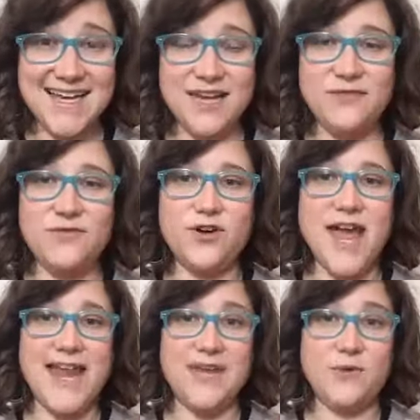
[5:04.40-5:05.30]
it for
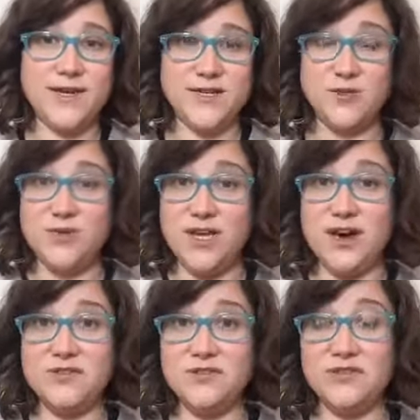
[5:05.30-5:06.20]
anyone to be
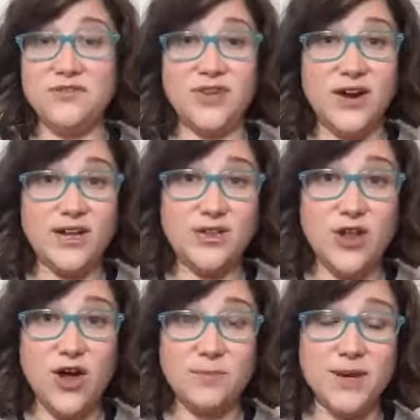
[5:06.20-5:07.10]
on for very
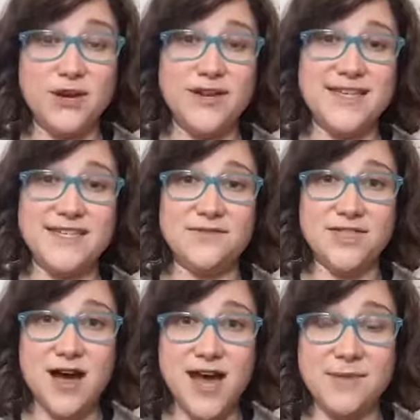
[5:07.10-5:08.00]
long periods of
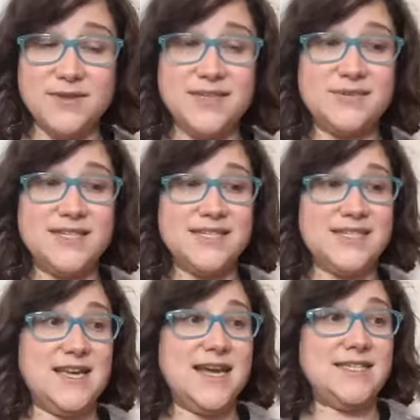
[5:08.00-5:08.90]
time. This was
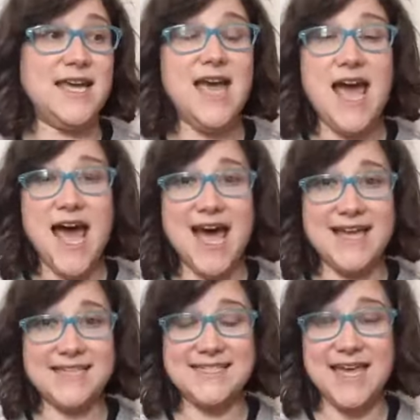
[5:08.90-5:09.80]
designed
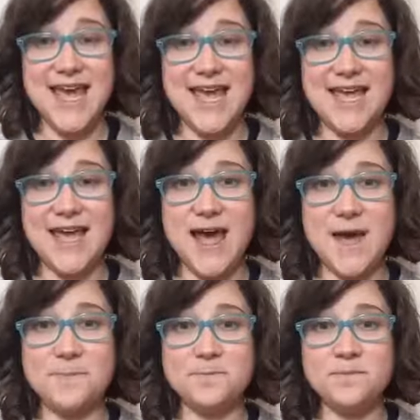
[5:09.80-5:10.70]
as a
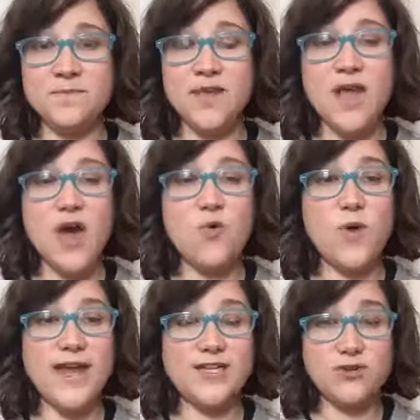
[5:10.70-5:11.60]

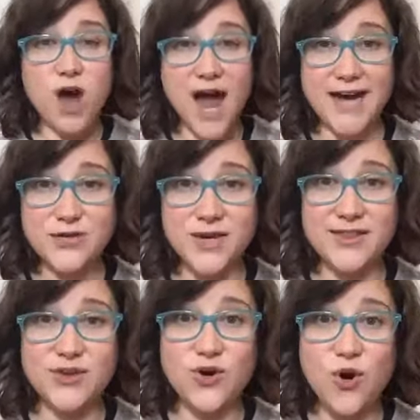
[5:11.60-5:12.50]
way to hydrate
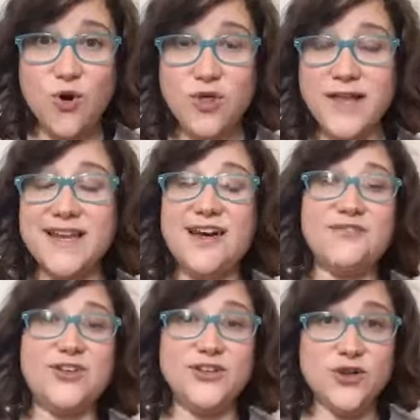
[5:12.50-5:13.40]
the colon of
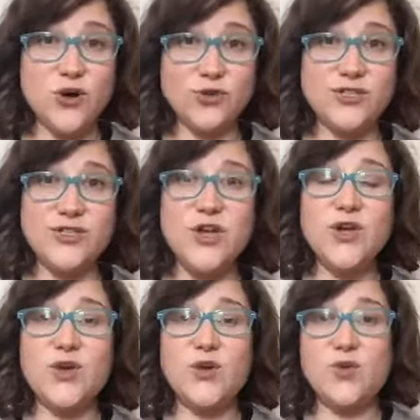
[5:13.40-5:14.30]
adults
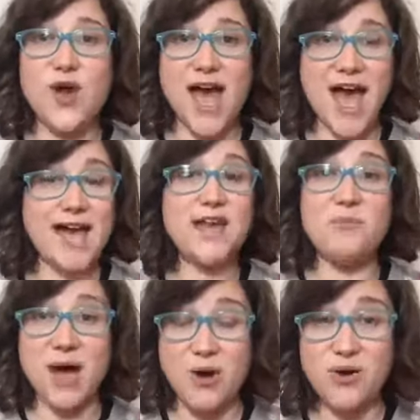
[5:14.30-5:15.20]
who had a
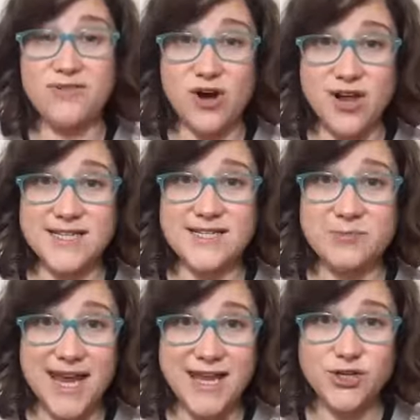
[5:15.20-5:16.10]
bout of
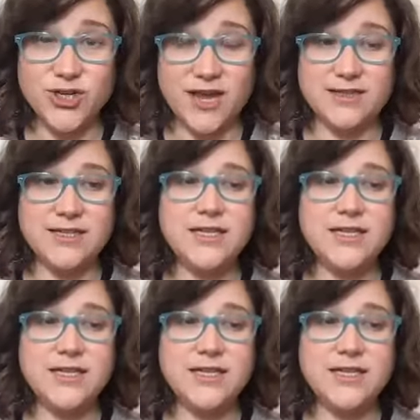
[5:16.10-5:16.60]
constipation.